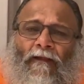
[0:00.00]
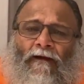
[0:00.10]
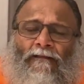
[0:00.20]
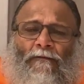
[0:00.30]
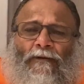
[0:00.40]

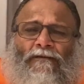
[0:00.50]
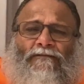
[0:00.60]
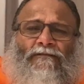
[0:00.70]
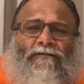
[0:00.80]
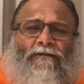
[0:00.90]

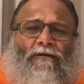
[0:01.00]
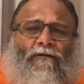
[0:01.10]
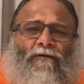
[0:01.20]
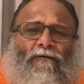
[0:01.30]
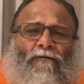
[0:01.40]
Otherwise,
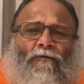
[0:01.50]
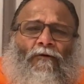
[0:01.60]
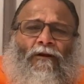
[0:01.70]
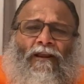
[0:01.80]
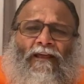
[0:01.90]

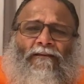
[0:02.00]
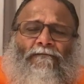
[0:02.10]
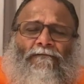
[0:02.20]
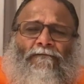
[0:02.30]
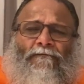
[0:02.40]
whole
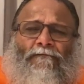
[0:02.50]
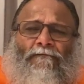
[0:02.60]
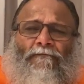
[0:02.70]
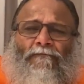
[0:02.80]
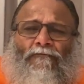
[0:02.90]
life,
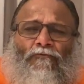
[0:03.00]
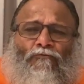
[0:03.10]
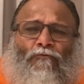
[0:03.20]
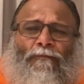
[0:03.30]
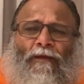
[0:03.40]

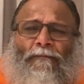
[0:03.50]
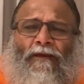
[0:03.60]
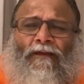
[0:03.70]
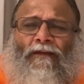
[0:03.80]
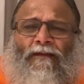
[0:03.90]
tu,
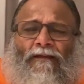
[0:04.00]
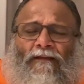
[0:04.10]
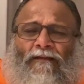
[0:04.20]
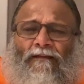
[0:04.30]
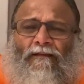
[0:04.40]
mame,
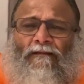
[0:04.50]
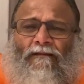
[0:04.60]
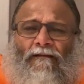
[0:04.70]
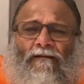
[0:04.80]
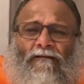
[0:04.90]

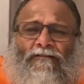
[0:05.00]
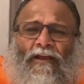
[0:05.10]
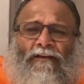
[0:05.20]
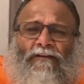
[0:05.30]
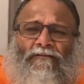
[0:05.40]

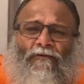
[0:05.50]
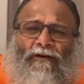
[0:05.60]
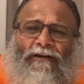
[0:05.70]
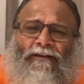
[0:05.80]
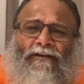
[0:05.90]
Chinese or
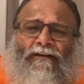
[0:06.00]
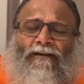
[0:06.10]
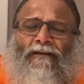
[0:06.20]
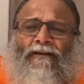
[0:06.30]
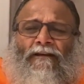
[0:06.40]

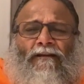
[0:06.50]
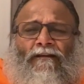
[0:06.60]
Indian.